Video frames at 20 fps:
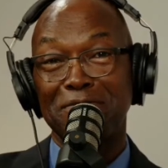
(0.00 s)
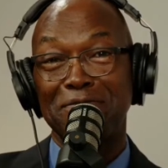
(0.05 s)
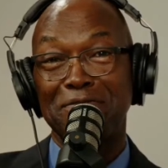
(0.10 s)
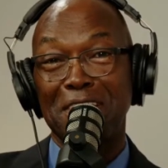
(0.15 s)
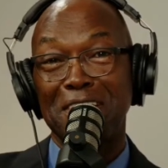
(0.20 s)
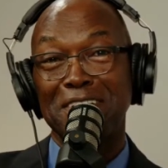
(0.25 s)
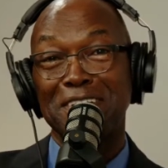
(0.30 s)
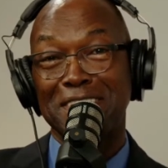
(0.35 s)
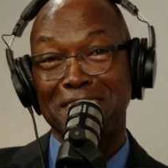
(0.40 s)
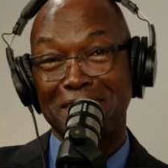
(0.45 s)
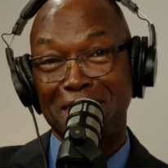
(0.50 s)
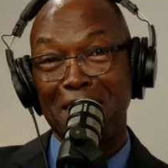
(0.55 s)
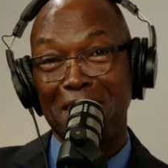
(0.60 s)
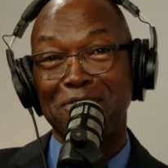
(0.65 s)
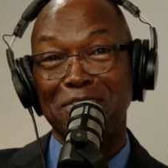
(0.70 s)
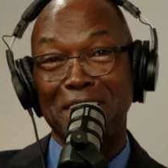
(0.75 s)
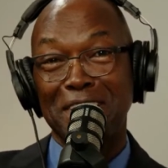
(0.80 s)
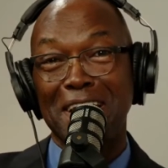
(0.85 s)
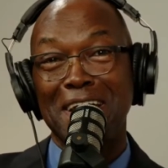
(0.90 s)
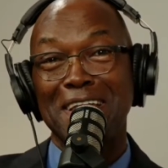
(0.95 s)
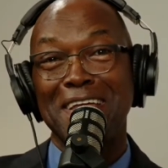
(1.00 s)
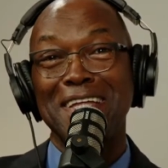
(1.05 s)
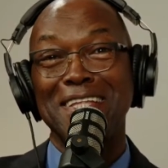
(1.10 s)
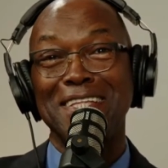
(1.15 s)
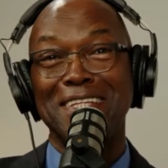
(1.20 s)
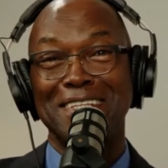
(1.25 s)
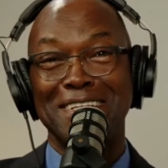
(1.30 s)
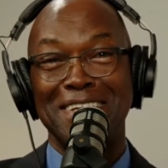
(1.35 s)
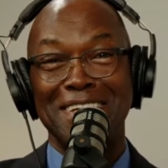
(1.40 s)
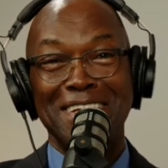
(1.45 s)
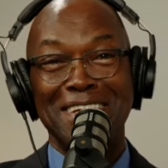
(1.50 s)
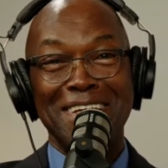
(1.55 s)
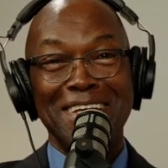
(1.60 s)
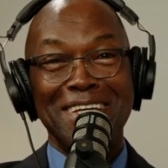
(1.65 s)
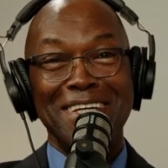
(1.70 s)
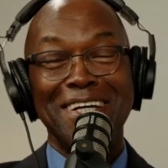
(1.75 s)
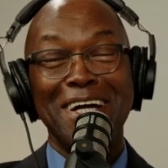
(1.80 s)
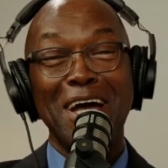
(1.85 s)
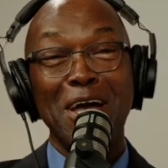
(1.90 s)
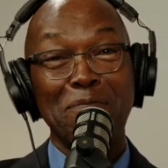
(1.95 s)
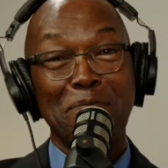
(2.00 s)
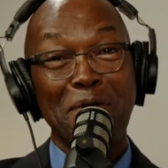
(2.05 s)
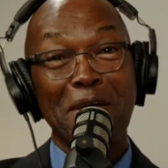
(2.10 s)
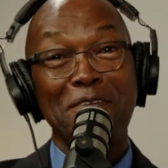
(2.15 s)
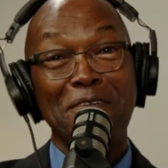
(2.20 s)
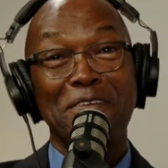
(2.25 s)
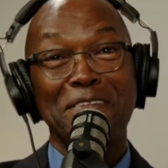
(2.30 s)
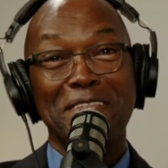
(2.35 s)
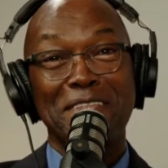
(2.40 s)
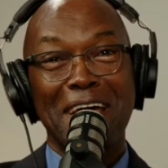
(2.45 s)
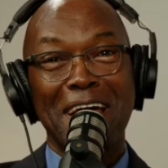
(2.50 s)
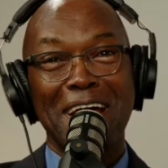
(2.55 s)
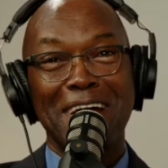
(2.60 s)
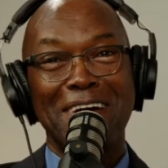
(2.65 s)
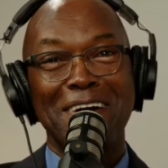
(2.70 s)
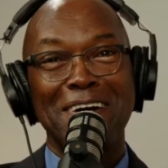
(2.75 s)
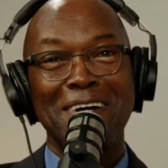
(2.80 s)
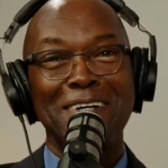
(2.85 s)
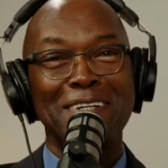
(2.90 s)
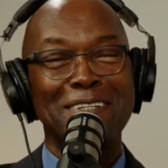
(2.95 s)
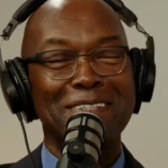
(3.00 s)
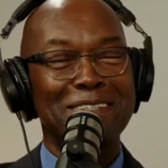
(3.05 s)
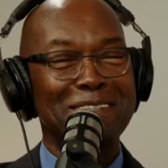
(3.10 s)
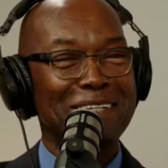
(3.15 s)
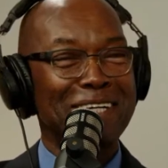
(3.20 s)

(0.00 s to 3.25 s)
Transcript: fun stuff you get in. You got to pay for that, girl.